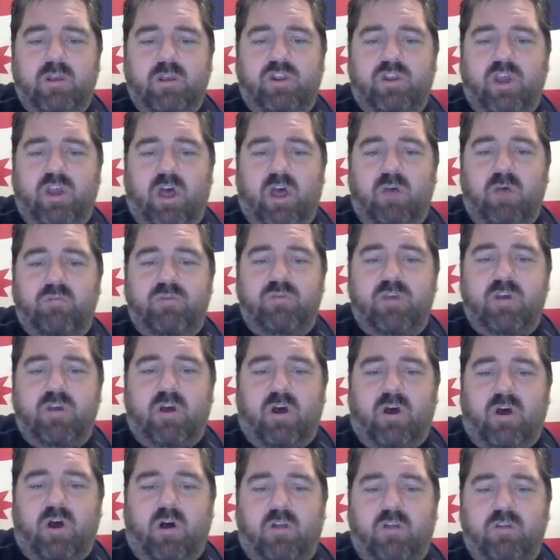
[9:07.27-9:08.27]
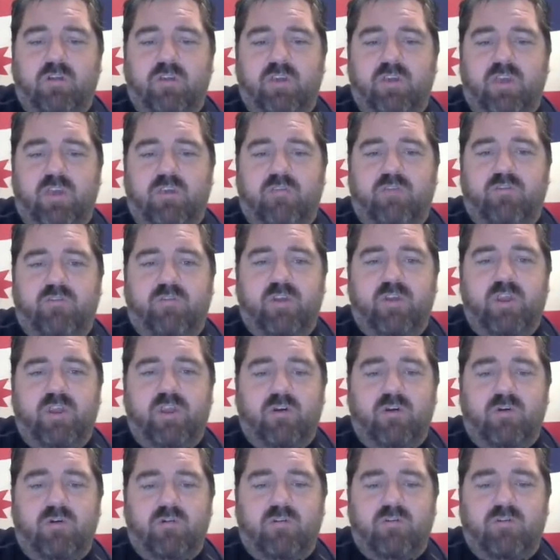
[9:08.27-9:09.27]
dubbed all of these
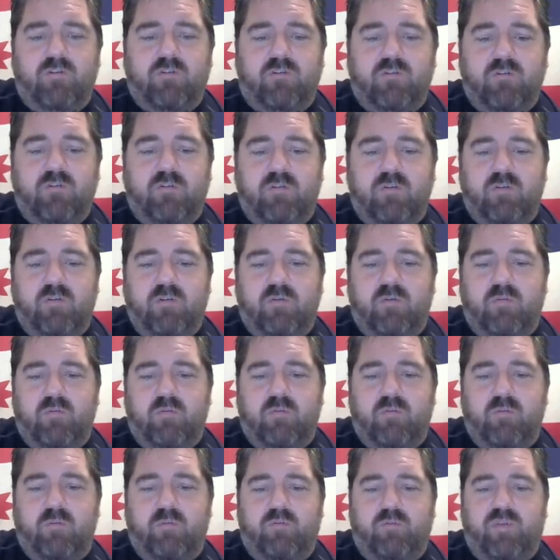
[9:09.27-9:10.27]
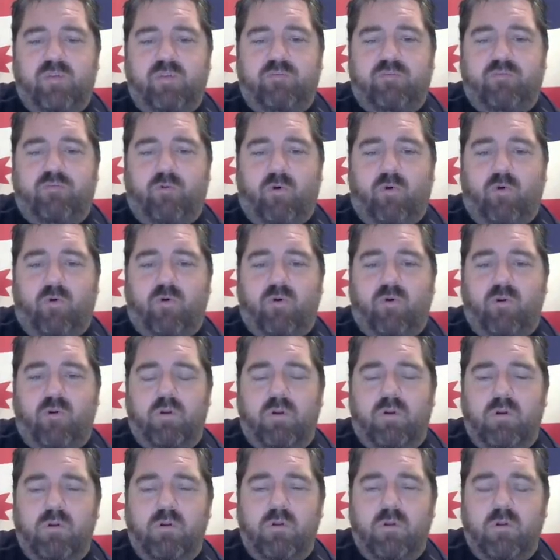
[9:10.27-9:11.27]
videos
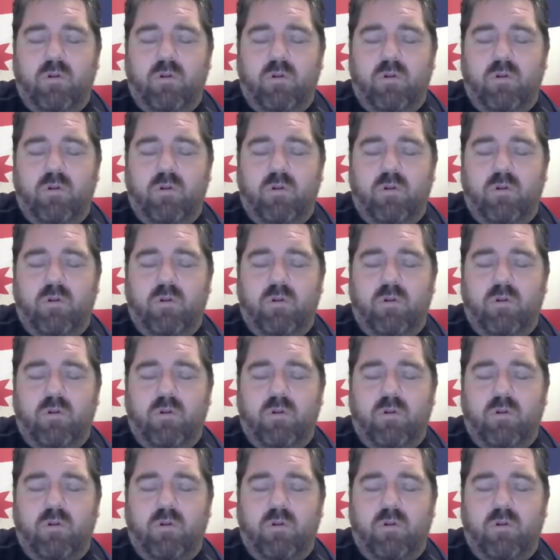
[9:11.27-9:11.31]
before